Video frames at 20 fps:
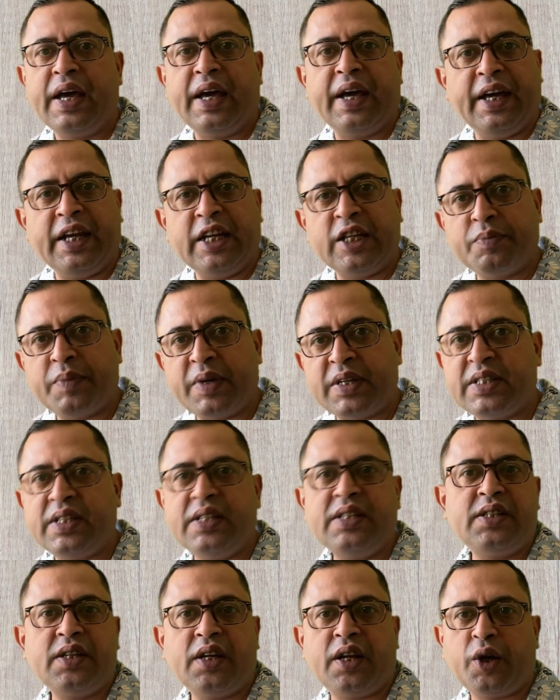It is my
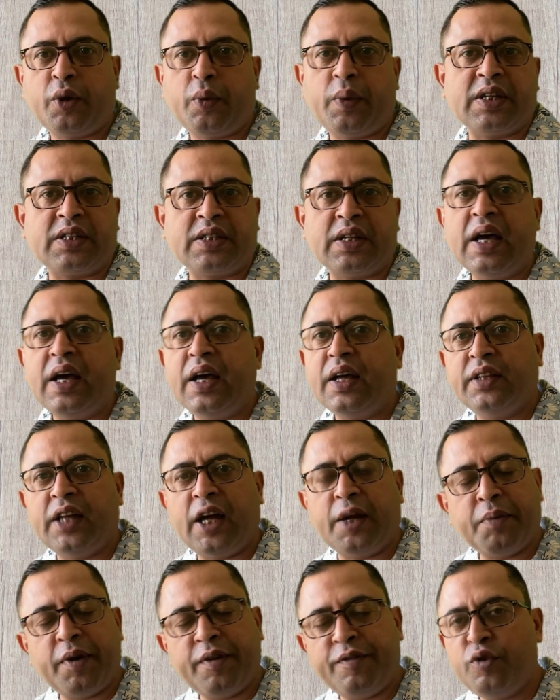sincere request
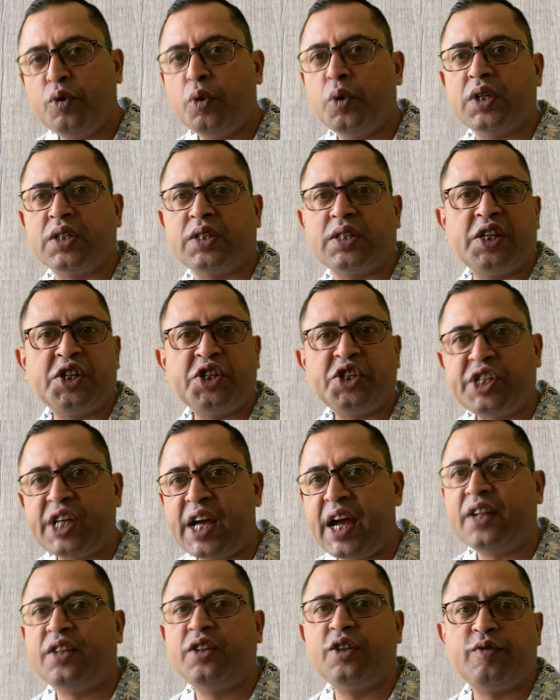that my viewers
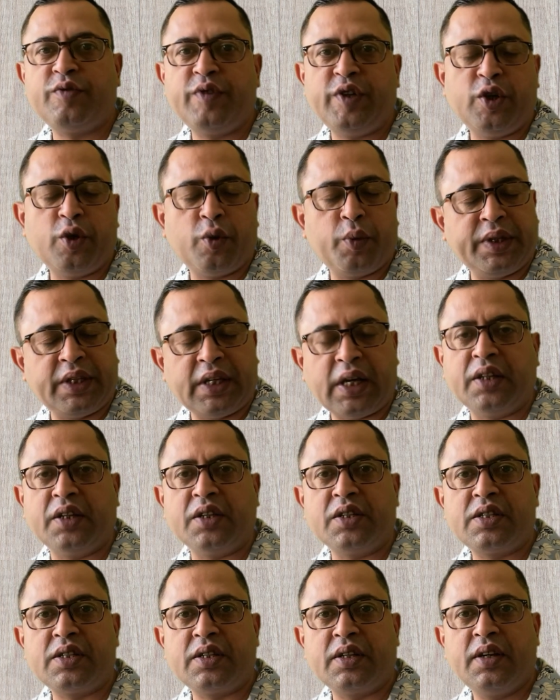share this video with
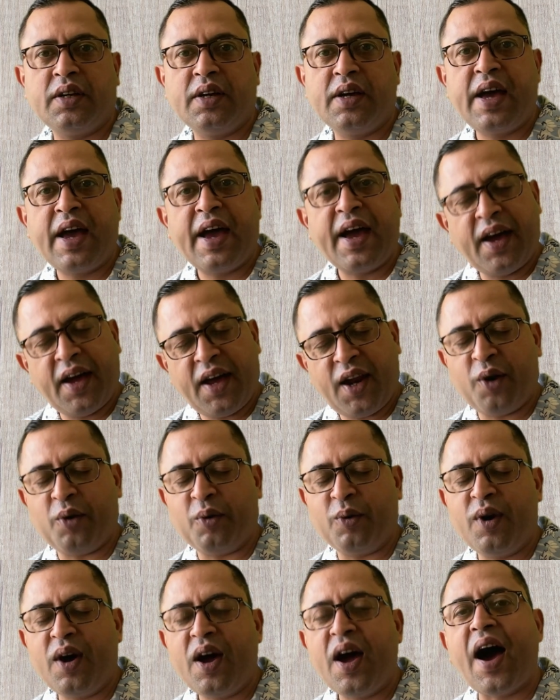others. Hello,
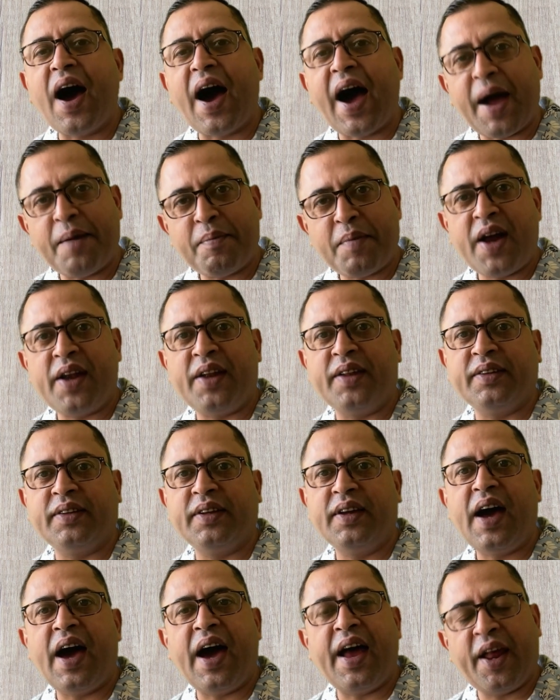I'm Anand
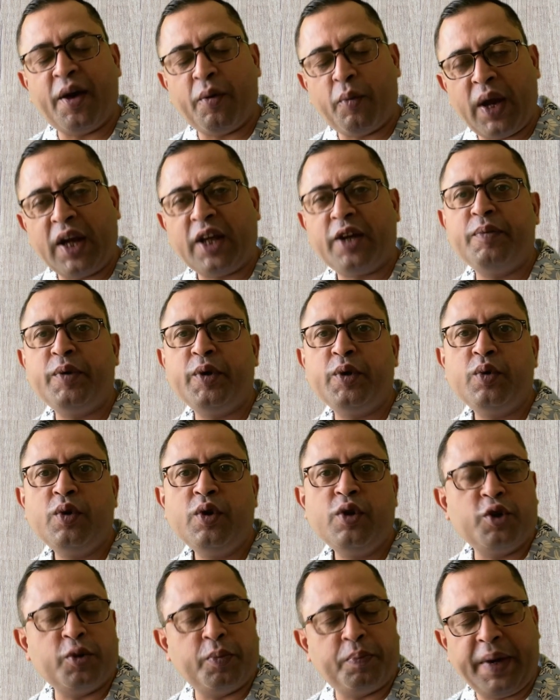and I welcome you
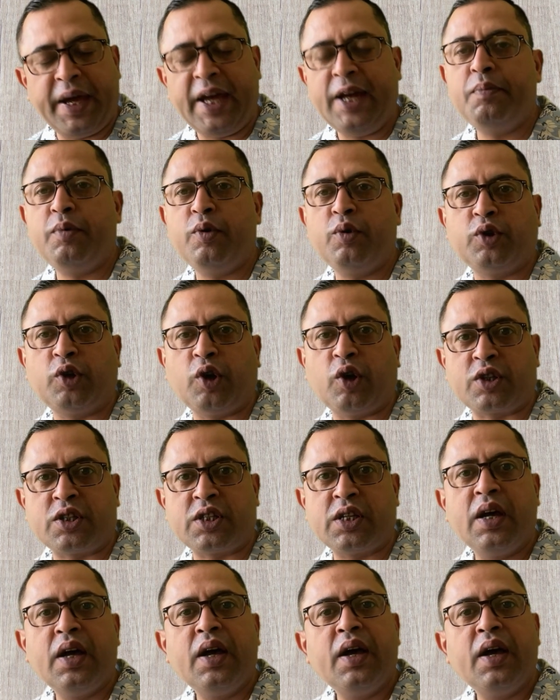to Pale Blue Thoughts